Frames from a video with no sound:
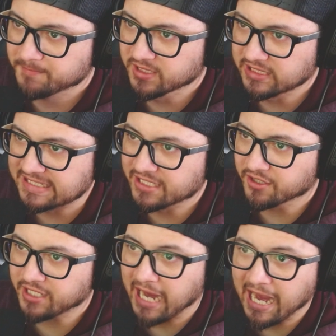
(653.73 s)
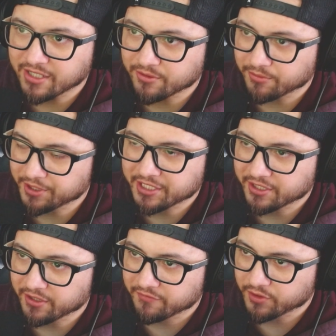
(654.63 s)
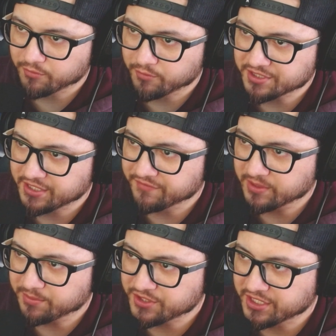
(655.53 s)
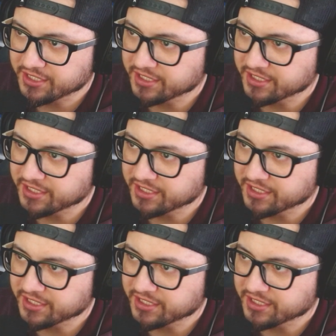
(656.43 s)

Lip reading: leader category here for the 170%,